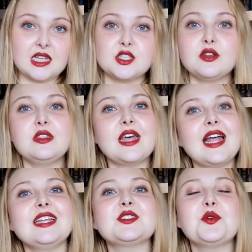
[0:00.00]
So
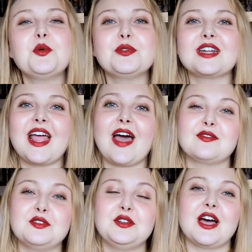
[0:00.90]
that is all that I
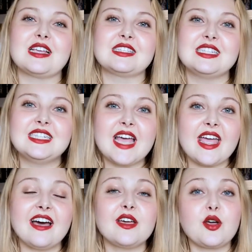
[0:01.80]
have for you guys
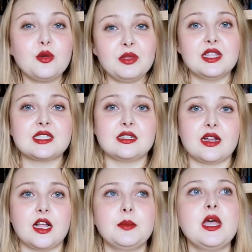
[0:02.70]
today. I hope that this can
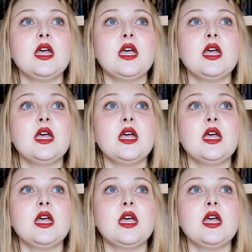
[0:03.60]
help.